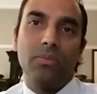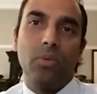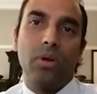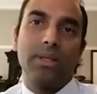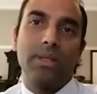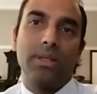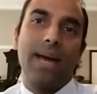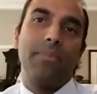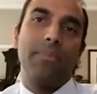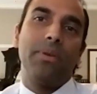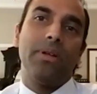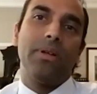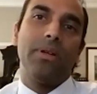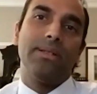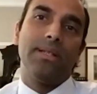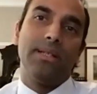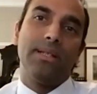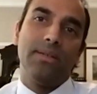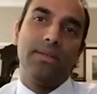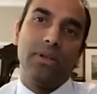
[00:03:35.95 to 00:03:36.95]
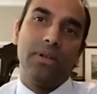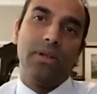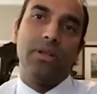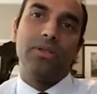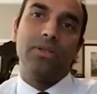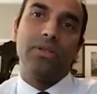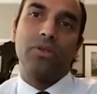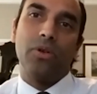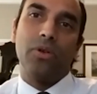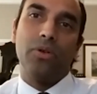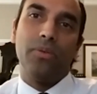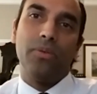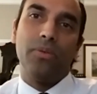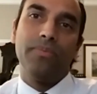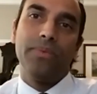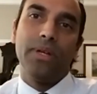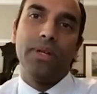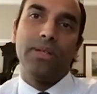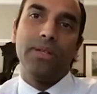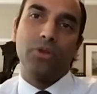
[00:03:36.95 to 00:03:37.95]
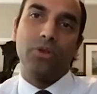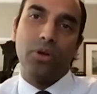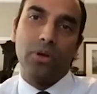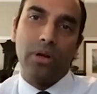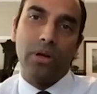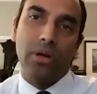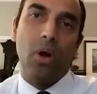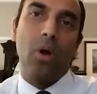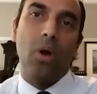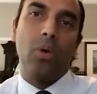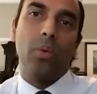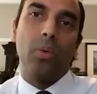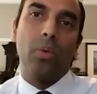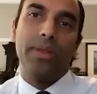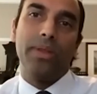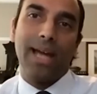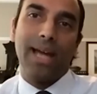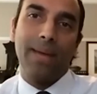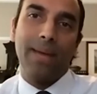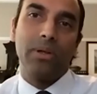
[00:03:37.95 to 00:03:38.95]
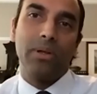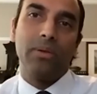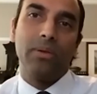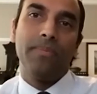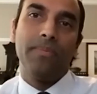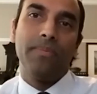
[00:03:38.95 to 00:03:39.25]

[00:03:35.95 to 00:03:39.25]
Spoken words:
what's happened is the dividend has grown. It's grown along with the capital.